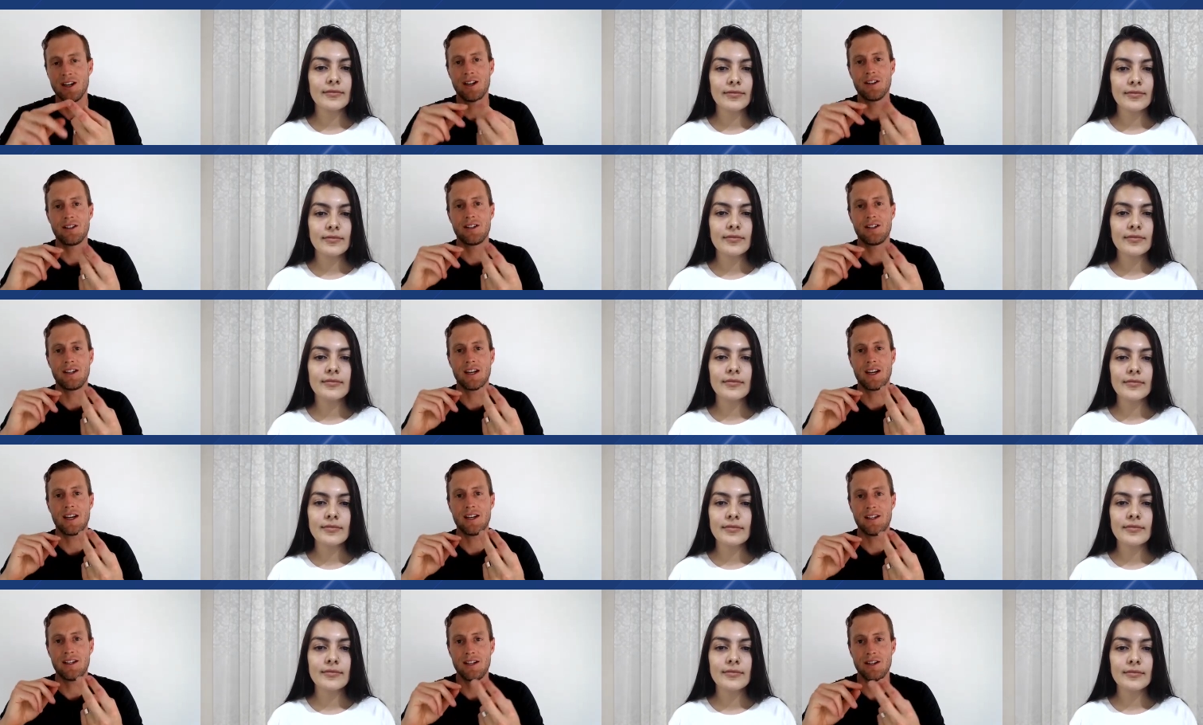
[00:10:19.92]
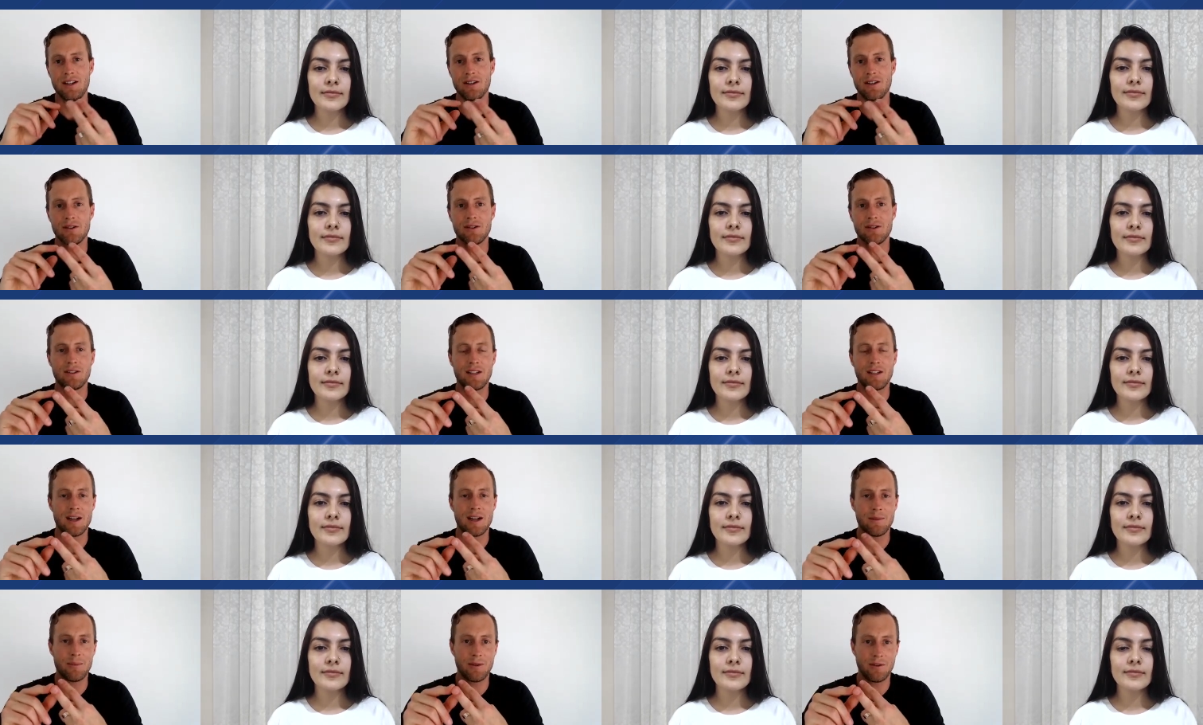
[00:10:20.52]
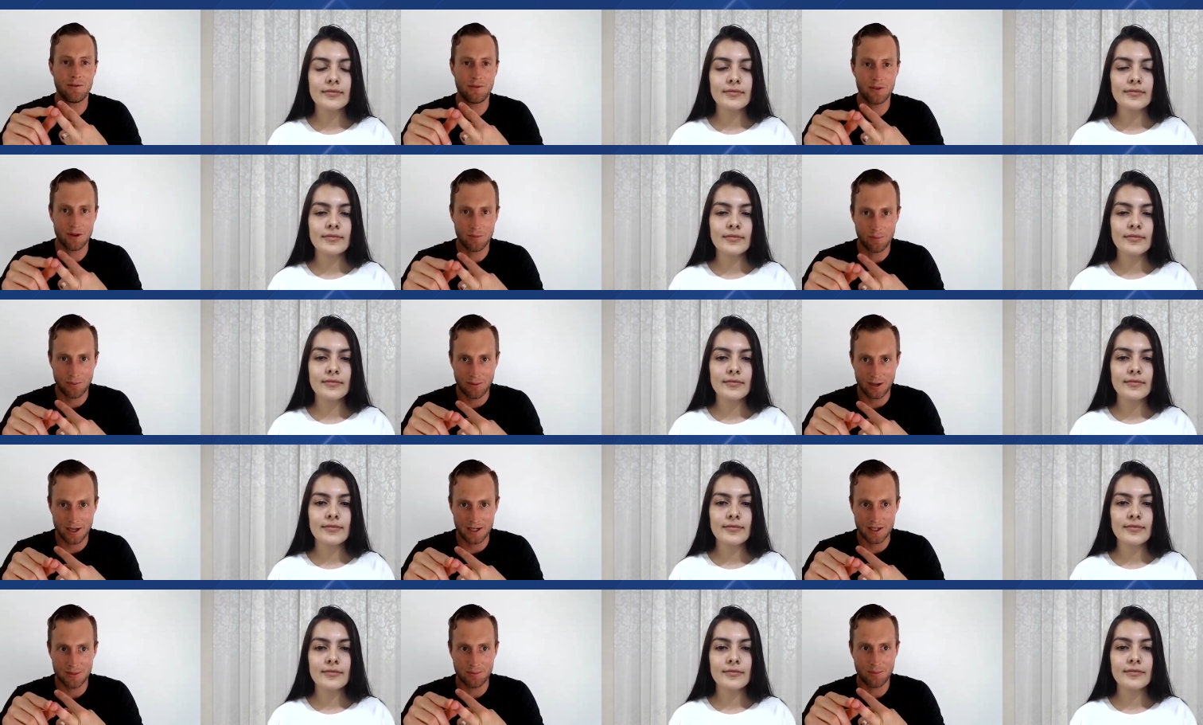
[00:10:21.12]
Speaker 1: Here's the ideal template for a
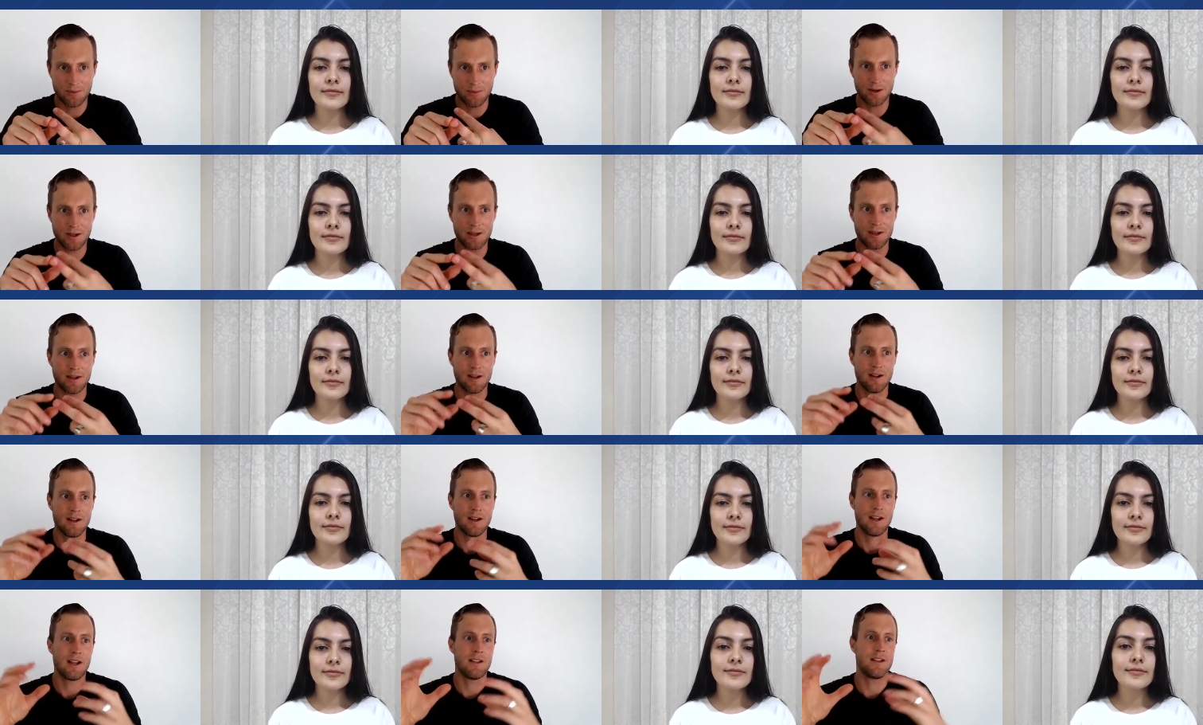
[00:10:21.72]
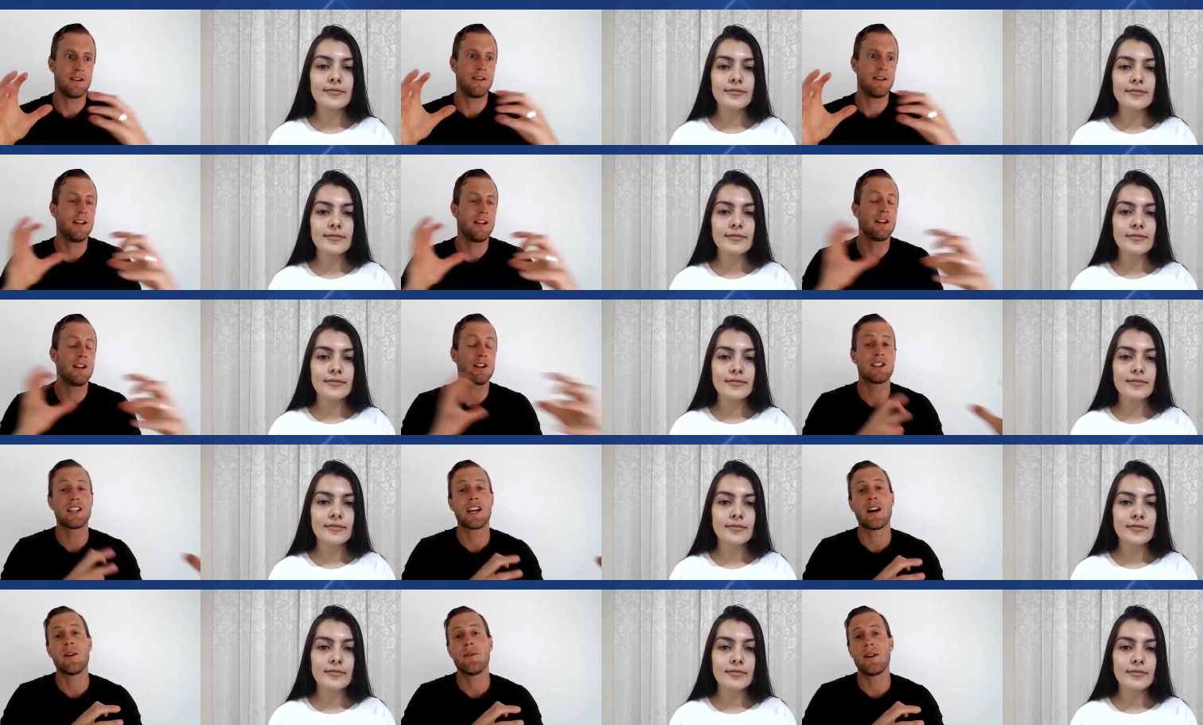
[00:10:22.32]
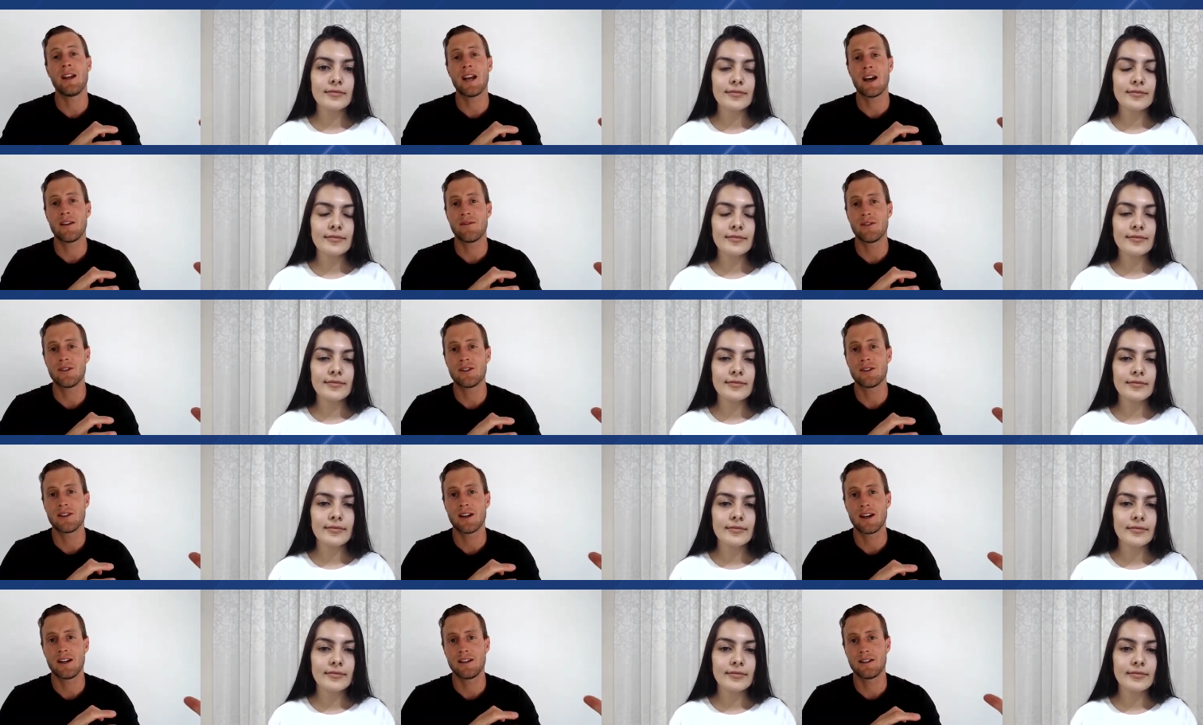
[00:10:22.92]
price point, and then here's how we
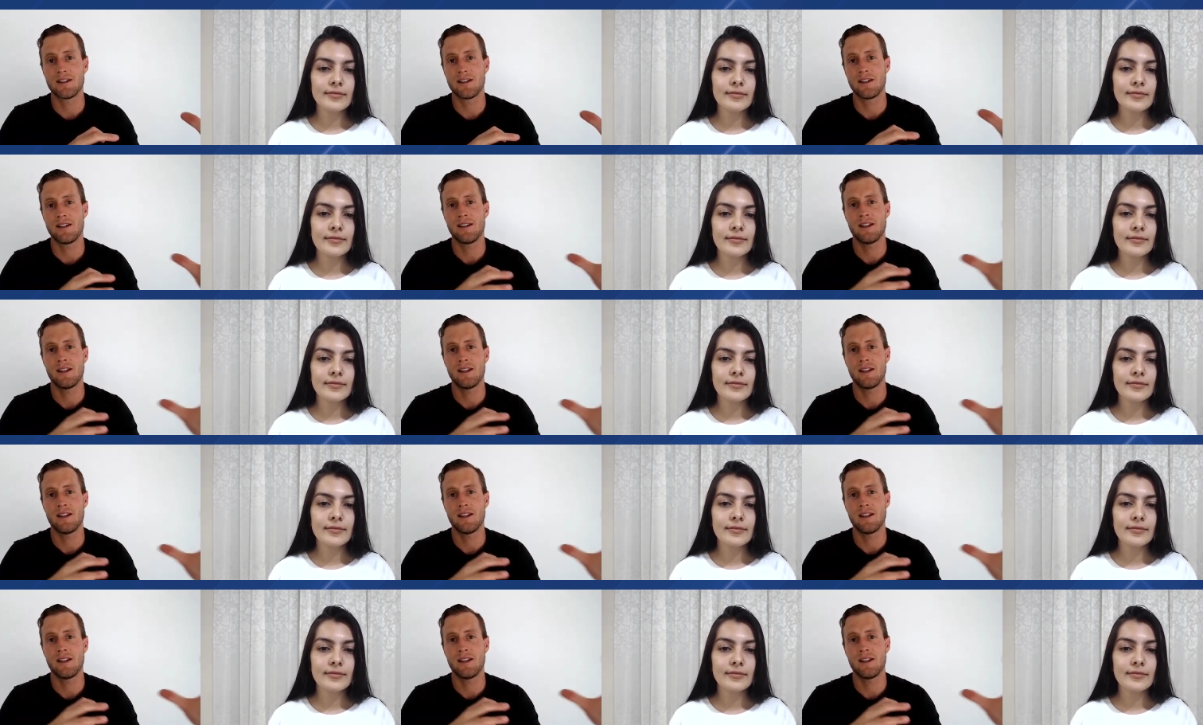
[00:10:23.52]
advertise it.